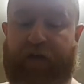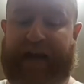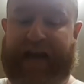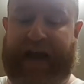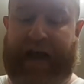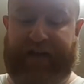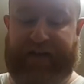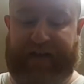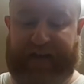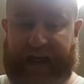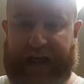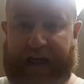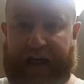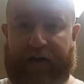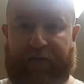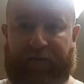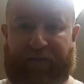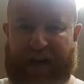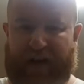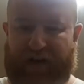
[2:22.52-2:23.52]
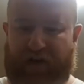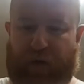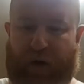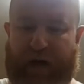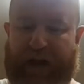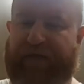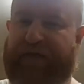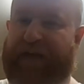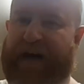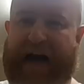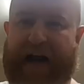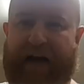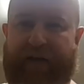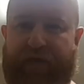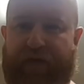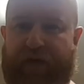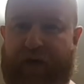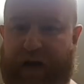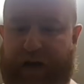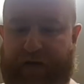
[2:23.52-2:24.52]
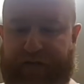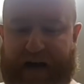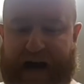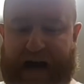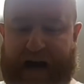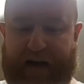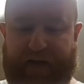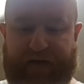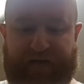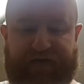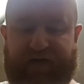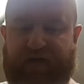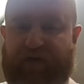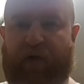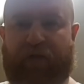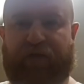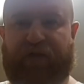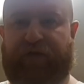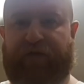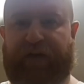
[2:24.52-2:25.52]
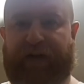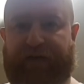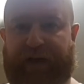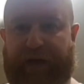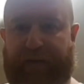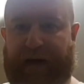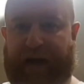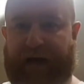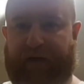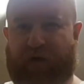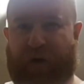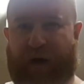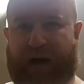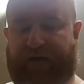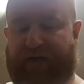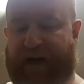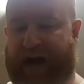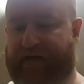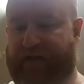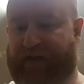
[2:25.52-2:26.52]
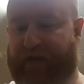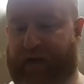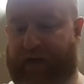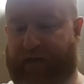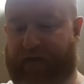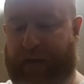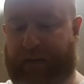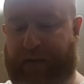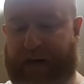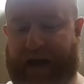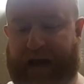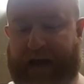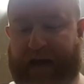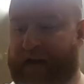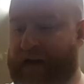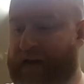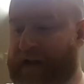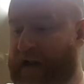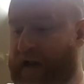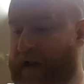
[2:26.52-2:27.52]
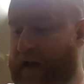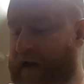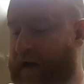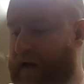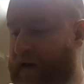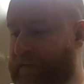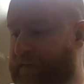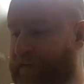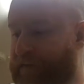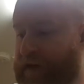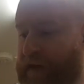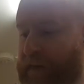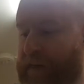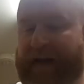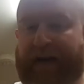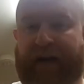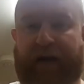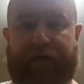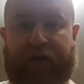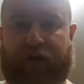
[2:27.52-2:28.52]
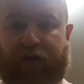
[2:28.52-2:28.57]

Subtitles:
are on the canteen, 25, 35, up to 50p, 25 to 50p, depending